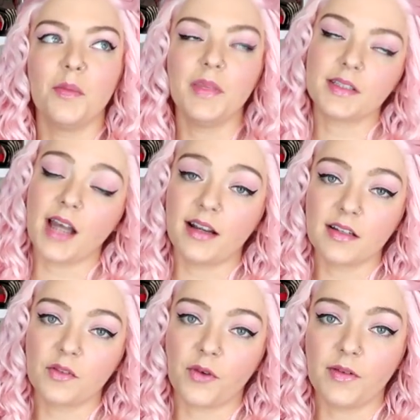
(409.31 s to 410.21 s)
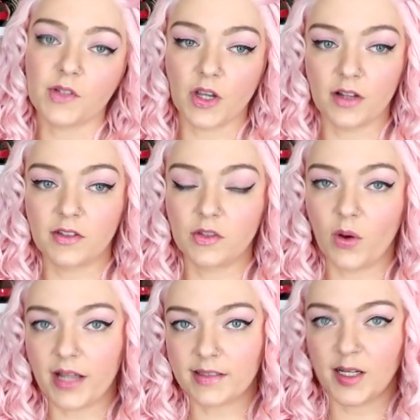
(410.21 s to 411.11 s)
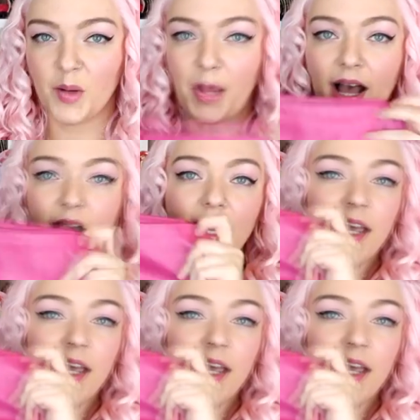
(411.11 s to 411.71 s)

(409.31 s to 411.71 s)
MissGuided is free return, so I'll send it back.